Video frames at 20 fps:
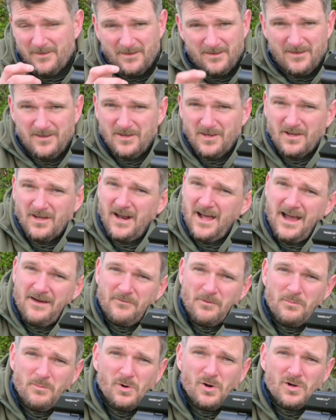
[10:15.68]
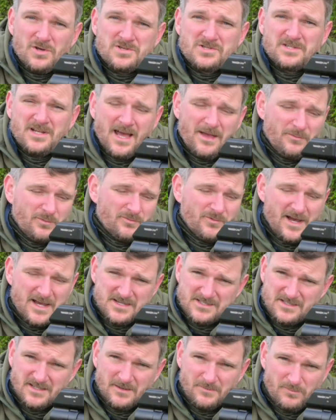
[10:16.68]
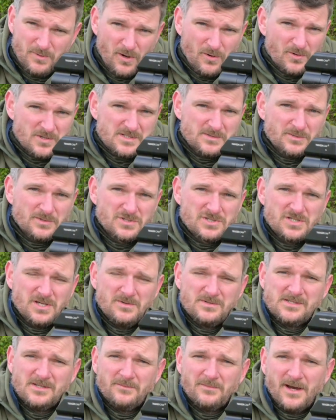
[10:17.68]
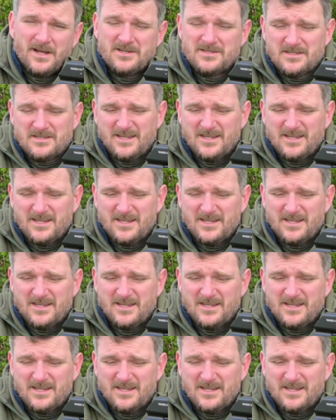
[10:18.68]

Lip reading: you're going to have a more stable rest than a portable shooting bench.